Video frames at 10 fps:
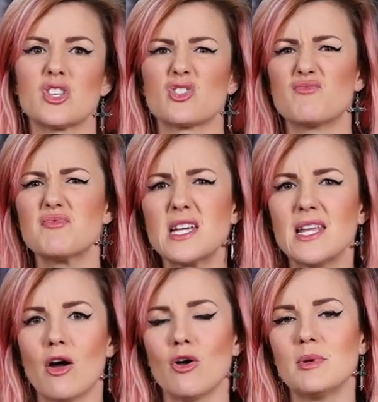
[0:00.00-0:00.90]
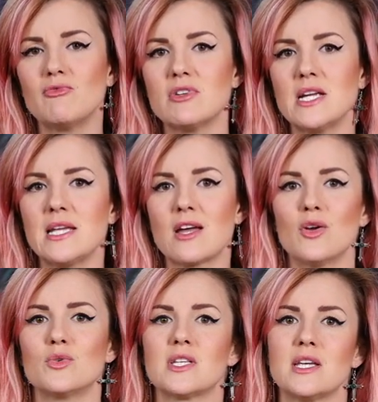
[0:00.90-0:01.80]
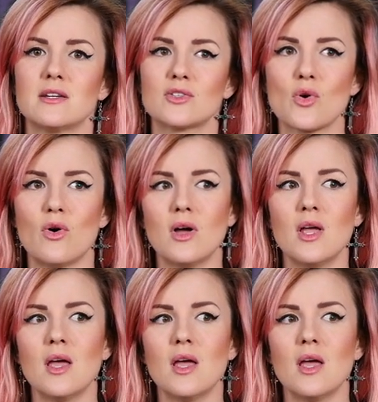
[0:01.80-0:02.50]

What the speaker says: that's really homely, really cozy, and has got,